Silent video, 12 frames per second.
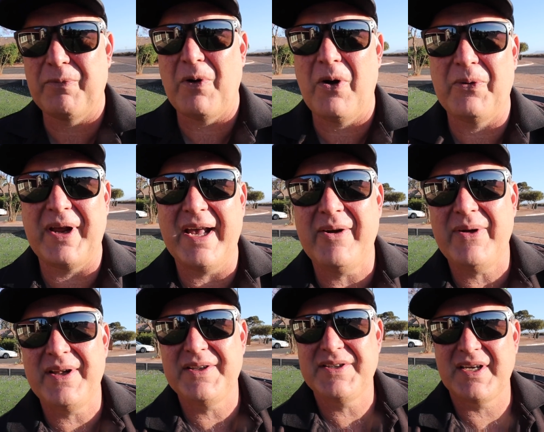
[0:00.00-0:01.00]
and roll now,
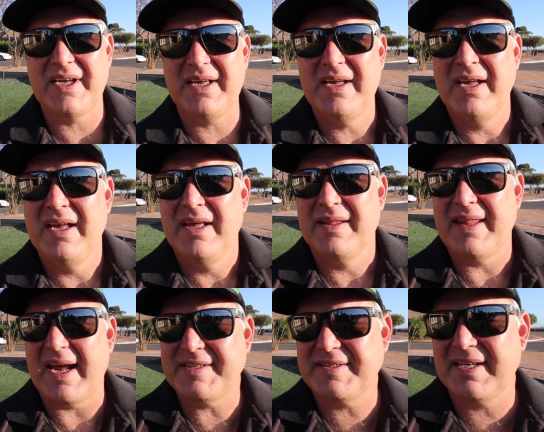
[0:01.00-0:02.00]
and
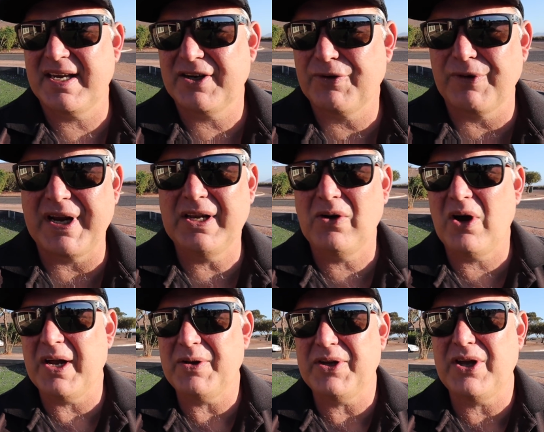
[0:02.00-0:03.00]
that green
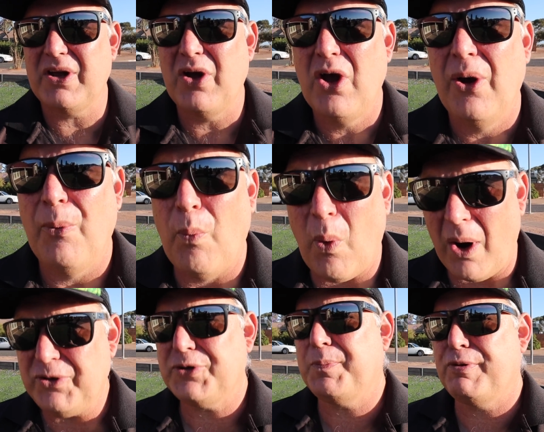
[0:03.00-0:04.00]
light
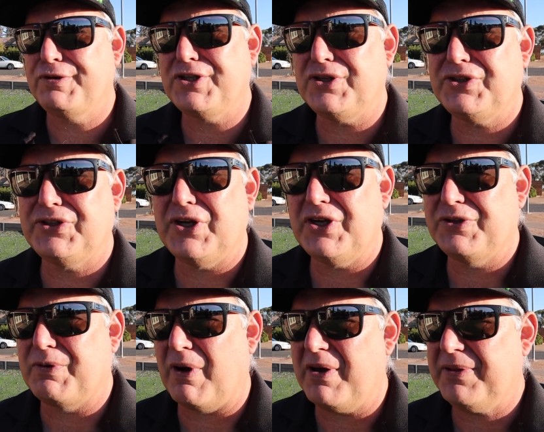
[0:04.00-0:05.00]
won't produce
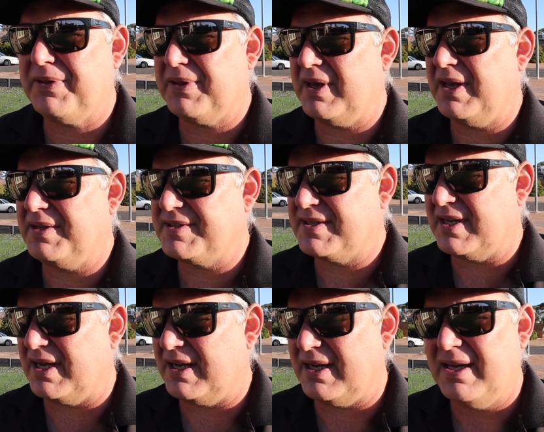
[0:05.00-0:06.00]
surge growth.
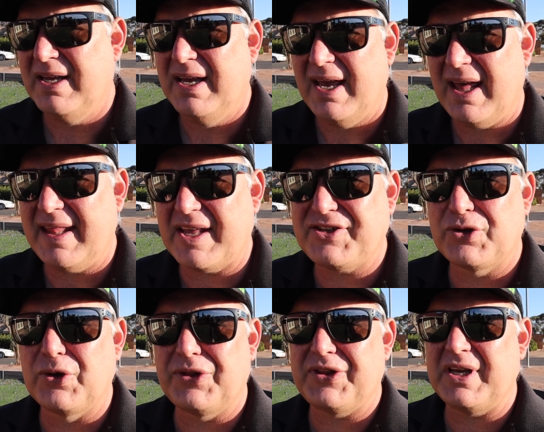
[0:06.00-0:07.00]
And that's a
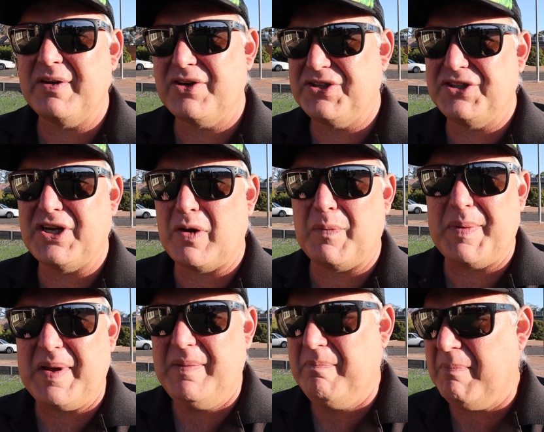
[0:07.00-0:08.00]
good thing, because you don't want to
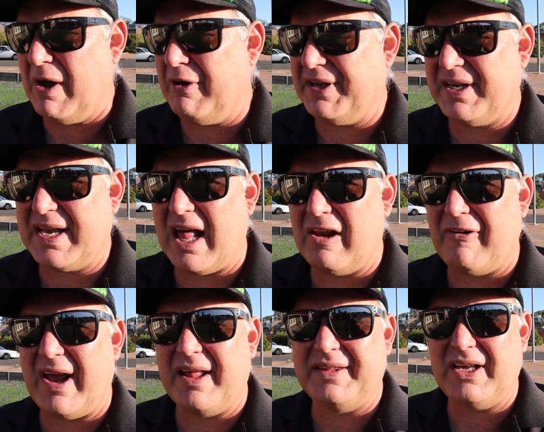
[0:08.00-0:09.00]
be mowing your colour
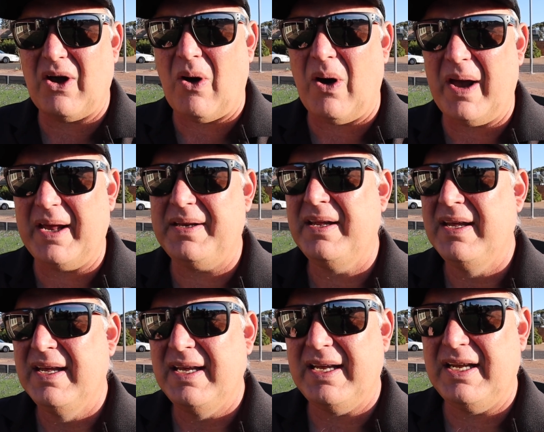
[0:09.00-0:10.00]
out, and the iron
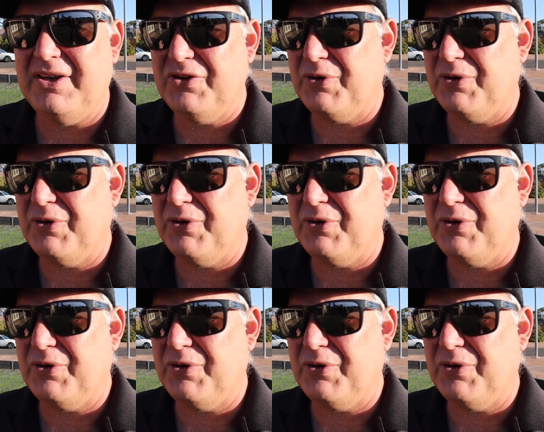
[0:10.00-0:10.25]
in